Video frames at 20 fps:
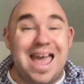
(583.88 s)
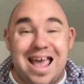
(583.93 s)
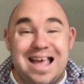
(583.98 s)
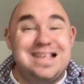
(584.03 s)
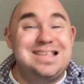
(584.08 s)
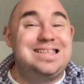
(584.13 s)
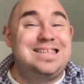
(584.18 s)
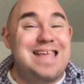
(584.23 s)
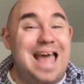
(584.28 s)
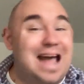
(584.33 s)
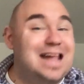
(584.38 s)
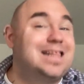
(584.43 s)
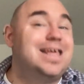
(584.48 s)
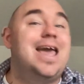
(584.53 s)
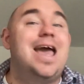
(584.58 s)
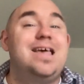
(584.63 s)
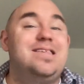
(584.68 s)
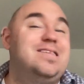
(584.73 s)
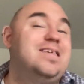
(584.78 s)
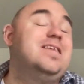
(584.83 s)
exactly
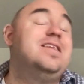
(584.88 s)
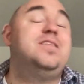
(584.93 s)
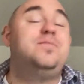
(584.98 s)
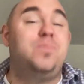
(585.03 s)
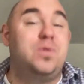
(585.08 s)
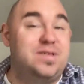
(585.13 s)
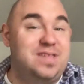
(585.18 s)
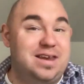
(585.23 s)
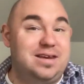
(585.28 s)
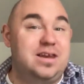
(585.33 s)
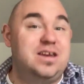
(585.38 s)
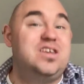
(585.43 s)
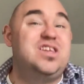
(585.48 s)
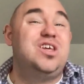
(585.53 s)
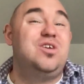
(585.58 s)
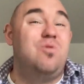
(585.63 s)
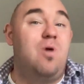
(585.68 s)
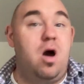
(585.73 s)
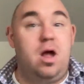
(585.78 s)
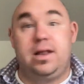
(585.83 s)
as it is presented to
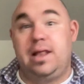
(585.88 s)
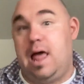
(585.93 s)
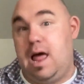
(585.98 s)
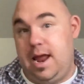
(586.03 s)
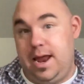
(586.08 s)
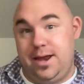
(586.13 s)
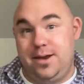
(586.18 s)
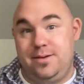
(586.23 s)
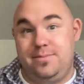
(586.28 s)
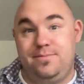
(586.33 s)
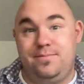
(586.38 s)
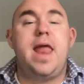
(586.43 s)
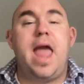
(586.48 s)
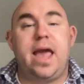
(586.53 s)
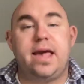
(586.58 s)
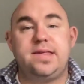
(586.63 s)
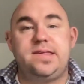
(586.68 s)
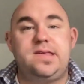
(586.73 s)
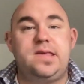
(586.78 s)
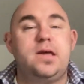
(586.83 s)
you online.
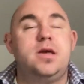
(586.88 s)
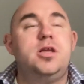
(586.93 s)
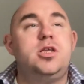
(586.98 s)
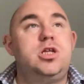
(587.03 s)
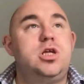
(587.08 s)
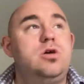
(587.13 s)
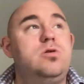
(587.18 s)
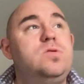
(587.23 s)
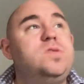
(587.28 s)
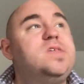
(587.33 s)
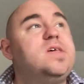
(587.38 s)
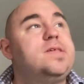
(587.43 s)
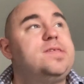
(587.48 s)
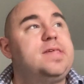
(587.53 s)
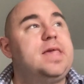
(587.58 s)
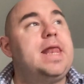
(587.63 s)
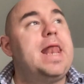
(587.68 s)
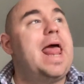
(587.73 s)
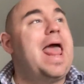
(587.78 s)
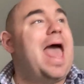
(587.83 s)
Next, to
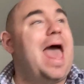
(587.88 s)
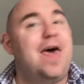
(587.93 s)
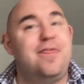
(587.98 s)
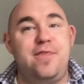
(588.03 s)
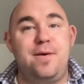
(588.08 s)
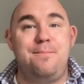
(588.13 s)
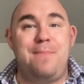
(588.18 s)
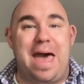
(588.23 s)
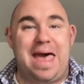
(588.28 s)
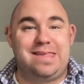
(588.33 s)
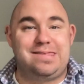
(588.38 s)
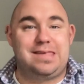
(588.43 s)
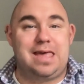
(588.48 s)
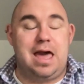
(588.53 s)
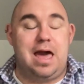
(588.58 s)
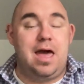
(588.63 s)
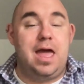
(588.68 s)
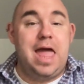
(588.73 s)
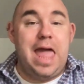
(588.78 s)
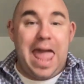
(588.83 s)
succeed at
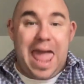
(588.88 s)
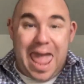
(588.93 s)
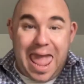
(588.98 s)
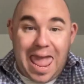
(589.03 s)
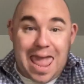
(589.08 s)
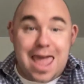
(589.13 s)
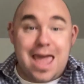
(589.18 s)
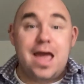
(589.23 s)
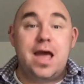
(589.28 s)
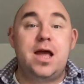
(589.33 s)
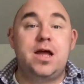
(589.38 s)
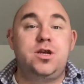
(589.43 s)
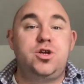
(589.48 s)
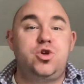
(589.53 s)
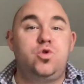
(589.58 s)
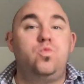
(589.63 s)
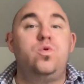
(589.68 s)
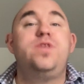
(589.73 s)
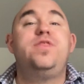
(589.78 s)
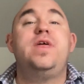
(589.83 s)
Athabasca and
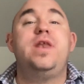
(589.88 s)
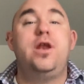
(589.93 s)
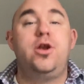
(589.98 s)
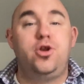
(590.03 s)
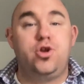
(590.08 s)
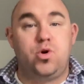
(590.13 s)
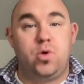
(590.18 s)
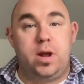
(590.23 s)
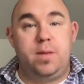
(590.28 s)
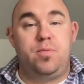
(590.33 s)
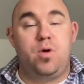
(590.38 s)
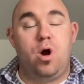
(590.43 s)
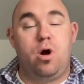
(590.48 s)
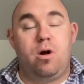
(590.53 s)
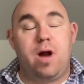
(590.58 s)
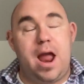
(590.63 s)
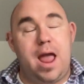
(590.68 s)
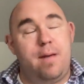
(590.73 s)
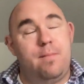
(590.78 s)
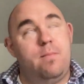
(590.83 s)
within a degree
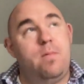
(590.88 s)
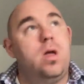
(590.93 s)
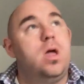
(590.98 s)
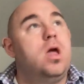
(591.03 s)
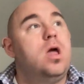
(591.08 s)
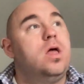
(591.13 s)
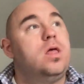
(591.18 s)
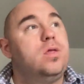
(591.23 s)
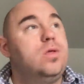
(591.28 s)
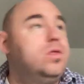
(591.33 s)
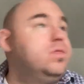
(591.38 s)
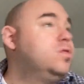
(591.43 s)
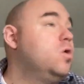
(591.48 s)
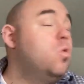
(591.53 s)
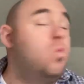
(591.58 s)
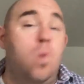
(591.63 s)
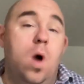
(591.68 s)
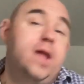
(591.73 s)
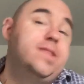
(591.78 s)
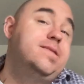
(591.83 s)
program, the
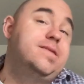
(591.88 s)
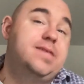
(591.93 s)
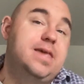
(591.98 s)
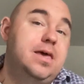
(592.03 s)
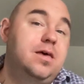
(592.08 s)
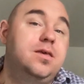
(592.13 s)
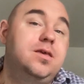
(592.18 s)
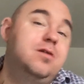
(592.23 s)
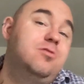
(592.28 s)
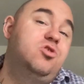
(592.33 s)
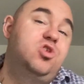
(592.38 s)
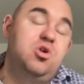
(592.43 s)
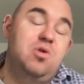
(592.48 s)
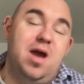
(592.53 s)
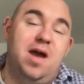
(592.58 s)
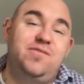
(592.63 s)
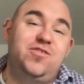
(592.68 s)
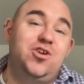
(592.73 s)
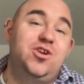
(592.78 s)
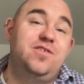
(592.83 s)
one skill you do
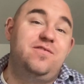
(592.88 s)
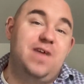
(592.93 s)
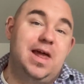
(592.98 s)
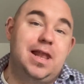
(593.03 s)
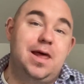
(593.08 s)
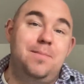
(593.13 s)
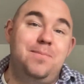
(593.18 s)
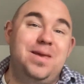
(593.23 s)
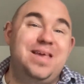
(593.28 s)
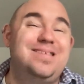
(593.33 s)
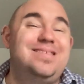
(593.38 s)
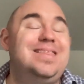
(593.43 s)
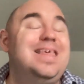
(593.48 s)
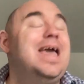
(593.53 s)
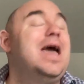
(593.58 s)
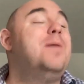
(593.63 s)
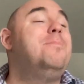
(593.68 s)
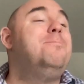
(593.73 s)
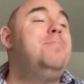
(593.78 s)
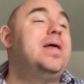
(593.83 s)
have to develop is the
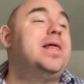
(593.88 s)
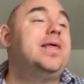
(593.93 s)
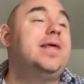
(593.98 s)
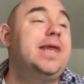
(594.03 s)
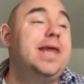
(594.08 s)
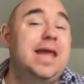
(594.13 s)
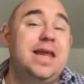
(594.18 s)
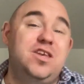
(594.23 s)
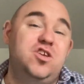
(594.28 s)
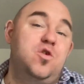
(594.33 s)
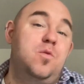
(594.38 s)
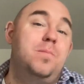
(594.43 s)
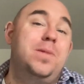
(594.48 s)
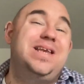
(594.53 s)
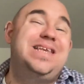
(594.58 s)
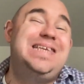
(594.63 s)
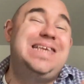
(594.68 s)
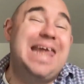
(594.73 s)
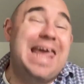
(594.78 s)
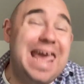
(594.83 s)
ability to
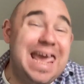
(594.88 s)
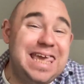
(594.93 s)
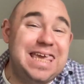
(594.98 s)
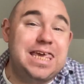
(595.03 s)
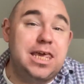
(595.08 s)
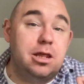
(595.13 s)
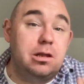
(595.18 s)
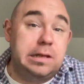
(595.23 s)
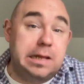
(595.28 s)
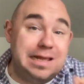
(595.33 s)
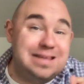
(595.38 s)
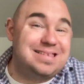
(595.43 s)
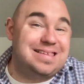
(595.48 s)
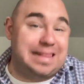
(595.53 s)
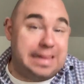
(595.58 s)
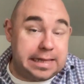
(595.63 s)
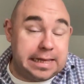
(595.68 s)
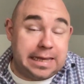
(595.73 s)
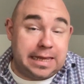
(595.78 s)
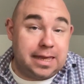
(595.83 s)

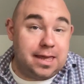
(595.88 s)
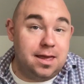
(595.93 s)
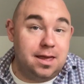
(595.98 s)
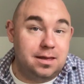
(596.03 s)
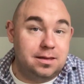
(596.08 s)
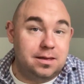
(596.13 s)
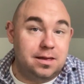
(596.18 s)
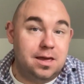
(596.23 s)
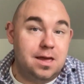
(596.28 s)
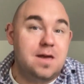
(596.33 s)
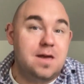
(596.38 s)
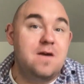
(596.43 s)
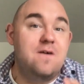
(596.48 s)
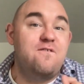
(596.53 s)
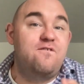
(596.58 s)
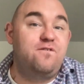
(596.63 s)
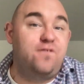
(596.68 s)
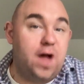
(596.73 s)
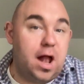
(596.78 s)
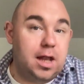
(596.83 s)
meticulously
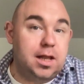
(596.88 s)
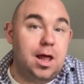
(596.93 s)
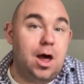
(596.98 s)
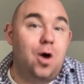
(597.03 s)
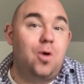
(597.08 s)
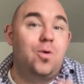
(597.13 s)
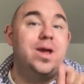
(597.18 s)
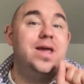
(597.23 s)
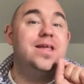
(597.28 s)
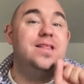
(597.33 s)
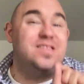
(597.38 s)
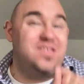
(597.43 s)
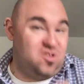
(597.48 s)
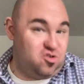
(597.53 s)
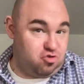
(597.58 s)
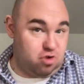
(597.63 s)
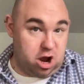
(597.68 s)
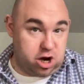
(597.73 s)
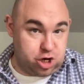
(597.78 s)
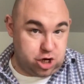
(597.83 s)
follow
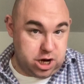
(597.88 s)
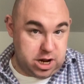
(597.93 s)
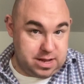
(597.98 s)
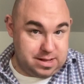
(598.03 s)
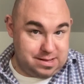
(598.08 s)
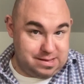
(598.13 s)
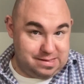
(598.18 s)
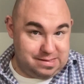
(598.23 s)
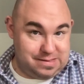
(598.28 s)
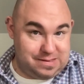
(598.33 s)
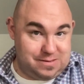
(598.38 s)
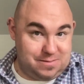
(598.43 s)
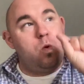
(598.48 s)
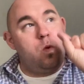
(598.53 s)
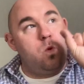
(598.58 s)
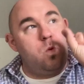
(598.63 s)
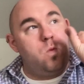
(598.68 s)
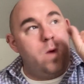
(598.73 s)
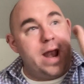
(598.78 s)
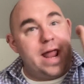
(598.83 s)
instructions
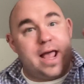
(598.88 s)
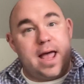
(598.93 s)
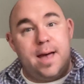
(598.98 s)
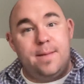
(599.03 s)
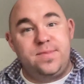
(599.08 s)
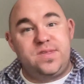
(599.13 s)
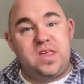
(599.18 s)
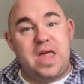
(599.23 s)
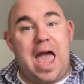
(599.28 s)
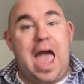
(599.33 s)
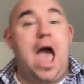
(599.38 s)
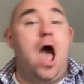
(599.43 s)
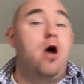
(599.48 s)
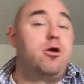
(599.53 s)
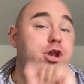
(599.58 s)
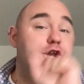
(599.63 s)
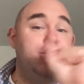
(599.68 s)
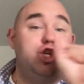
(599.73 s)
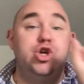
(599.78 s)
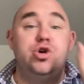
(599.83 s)
when it comes to how
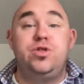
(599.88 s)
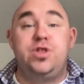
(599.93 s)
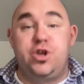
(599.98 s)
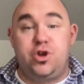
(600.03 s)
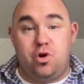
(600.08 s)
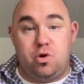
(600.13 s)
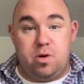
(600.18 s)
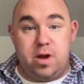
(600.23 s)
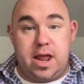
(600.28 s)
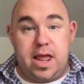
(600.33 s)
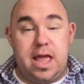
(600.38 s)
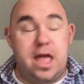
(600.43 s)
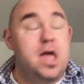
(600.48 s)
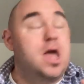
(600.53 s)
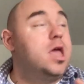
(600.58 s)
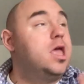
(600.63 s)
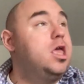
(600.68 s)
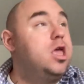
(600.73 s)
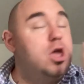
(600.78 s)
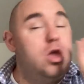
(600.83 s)
to do the degree.
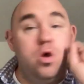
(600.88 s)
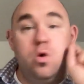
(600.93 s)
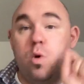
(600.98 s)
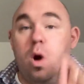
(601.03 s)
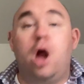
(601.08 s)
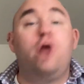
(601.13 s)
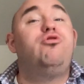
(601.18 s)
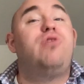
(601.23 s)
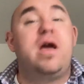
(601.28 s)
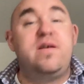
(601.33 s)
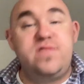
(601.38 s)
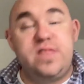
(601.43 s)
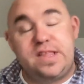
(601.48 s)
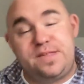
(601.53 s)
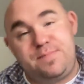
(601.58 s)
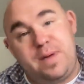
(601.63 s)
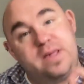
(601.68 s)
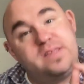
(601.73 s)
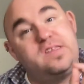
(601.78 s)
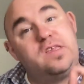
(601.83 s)
You are driving this
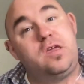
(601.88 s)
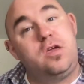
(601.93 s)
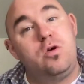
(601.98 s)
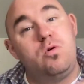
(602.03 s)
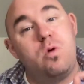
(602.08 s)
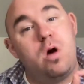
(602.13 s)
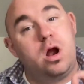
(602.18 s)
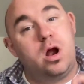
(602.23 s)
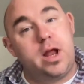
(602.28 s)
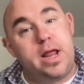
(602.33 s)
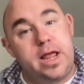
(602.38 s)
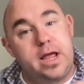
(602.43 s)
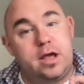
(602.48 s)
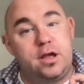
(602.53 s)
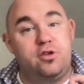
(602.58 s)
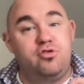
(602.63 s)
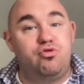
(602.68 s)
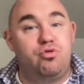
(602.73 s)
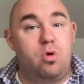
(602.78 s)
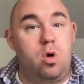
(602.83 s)
bus, you are in
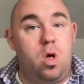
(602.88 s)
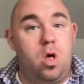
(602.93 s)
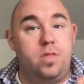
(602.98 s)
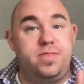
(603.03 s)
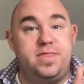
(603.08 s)
control.